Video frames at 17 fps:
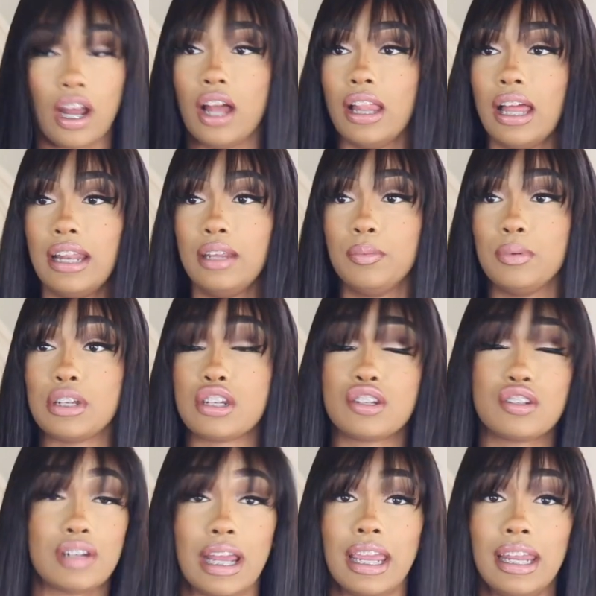All I did was
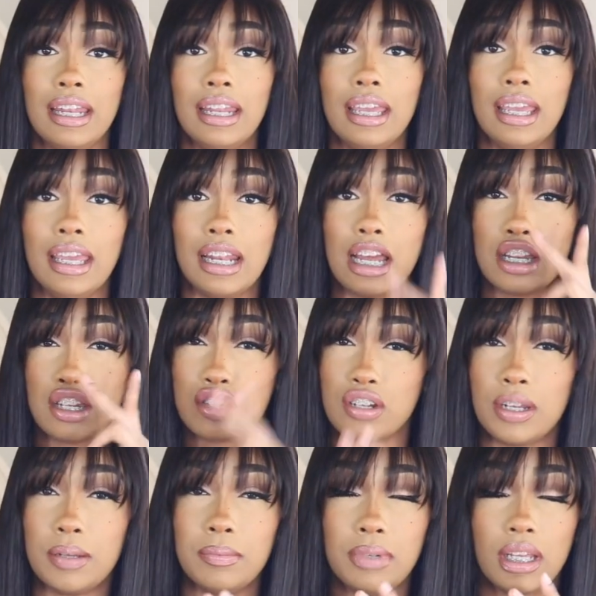straighten it and I
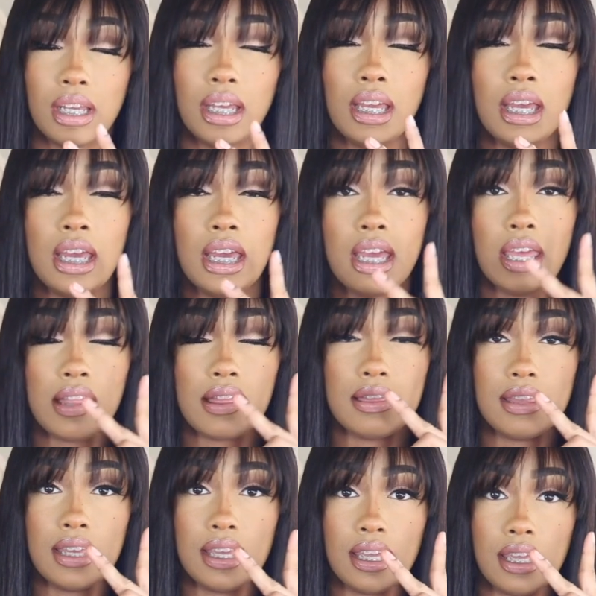trimmed
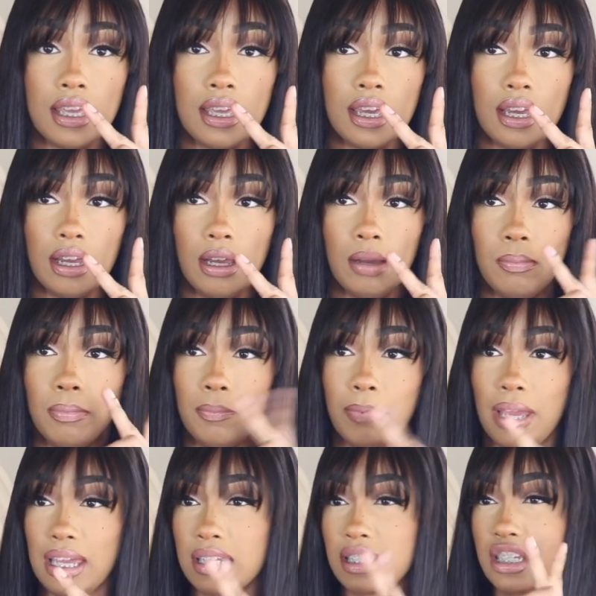the
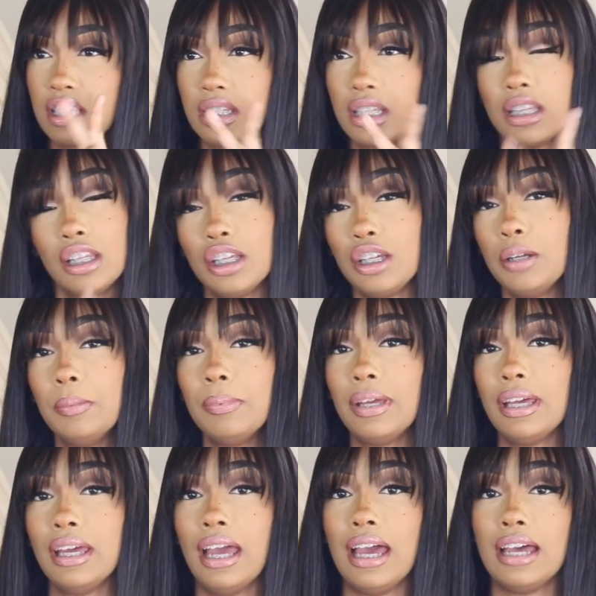bangs just a little
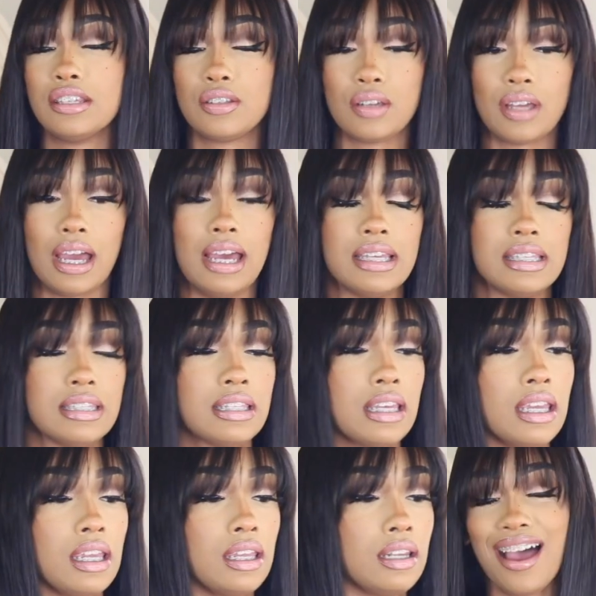bit, as you guys
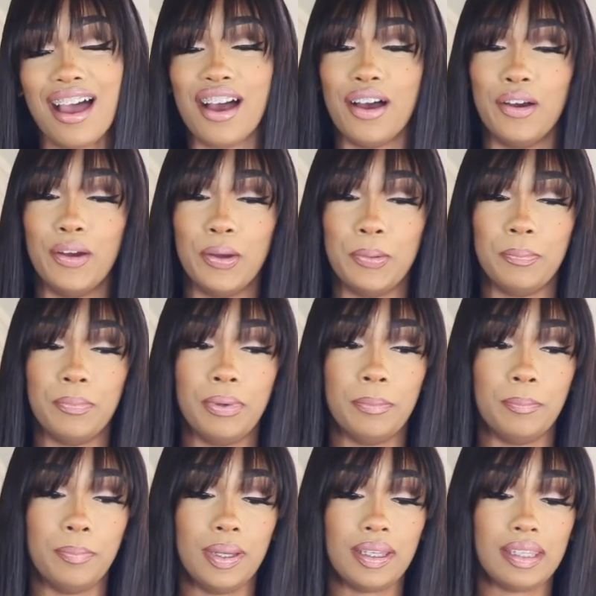seen.
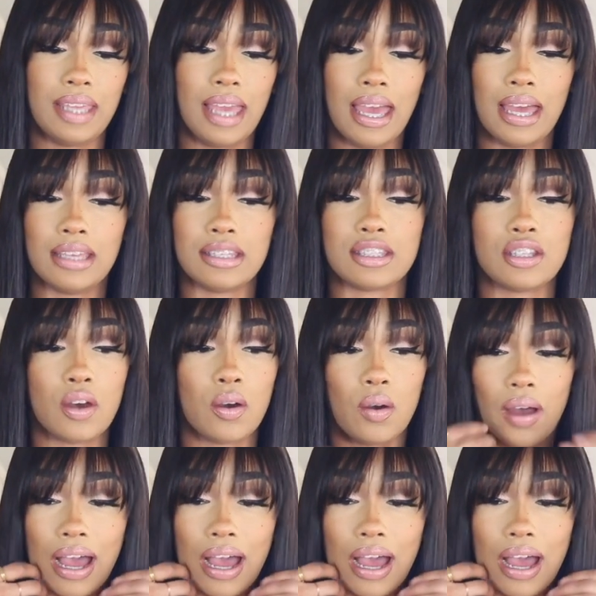But yeah, so